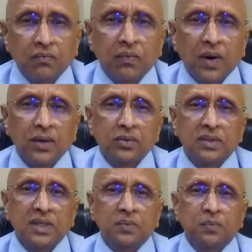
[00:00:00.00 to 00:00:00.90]
5 to
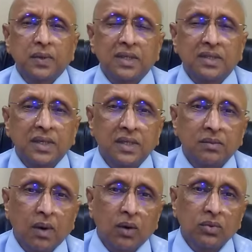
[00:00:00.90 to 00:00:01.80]
6 pills in
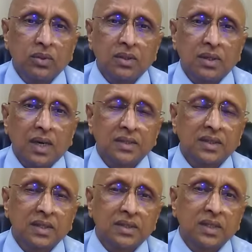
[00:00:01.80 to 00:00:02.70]
his mouth. I
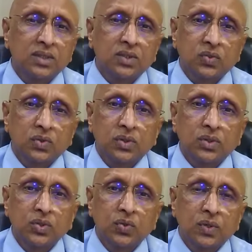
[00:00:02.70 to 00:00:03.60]
said, just
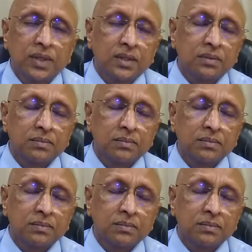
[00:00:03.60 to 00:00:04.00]
chew it.